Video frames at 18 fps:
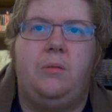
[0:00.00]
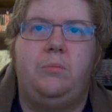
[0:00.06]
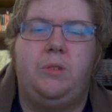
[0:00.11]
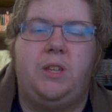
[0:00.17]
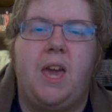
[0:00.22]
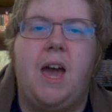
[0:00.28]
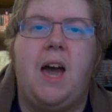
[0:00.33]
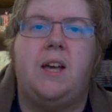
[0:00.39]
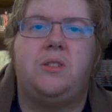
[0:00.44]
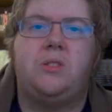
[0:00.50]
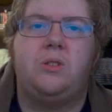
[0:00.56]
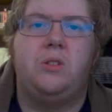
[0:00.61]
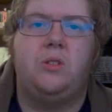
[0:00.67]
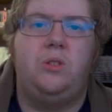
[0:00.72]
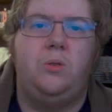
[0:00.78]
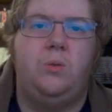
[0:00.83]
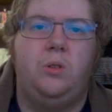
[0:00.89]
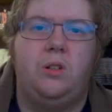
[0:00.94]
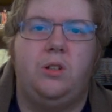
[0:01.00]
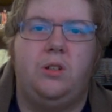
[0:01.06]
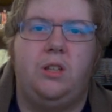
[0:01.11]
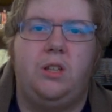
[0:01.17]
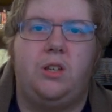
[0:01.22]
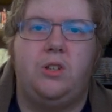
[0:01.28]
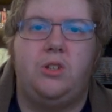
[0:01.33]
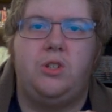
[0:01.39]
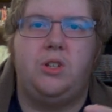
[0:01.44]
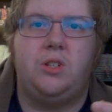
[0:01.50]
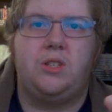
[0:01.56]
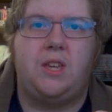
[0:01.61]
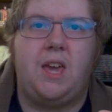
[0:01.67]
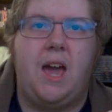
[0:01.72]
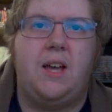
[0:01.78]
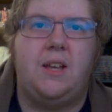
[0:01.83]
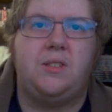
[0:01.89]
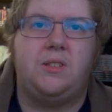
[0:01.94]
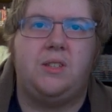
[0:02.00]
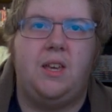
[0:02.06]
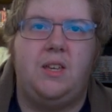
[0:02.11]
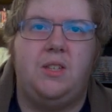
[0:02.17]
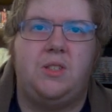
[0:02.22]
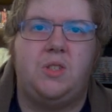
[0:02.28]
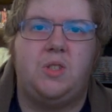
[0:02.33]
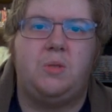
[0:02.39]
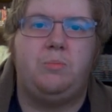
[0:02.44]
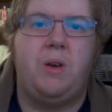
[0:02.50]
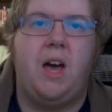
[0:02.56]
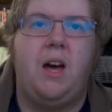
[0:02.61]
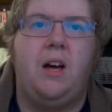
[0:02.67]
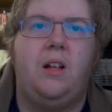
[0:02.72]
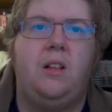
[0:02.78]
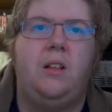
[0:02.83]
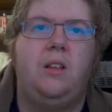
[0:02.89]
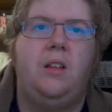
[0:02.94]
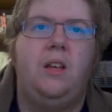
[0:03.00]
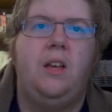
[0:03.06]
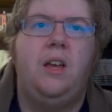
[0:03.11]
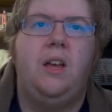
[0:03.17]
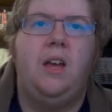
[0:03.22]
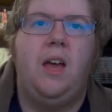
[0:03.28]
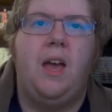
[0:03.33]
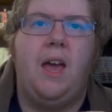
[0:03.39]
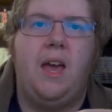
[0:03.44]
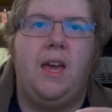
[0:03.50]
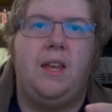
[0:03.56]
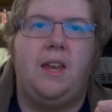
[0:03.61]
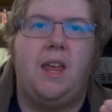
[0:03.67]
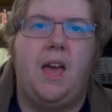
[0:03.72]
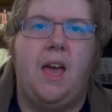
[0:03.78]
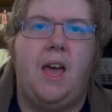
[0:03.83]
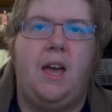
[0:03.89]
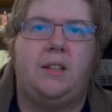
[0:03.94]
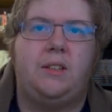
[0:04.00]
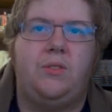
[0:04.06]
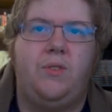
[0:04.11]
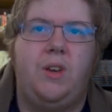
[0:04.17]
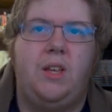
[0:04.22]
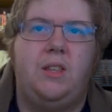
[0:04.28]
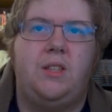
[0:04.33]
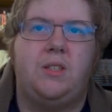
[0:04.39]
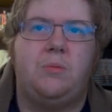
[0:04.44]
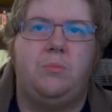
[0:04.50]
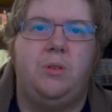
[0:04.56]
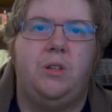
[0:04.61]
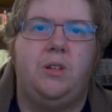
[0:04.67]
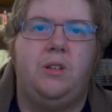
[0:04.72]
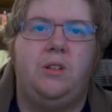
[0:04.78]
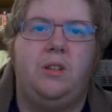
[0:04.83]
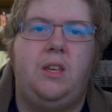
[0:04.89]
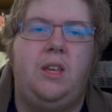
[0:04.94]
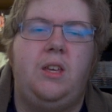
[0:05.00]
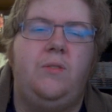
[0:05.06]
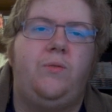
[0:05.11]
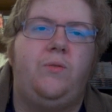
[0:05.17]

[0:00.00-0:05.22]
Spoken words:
caster, you literally could just cast a spell and activate this ability.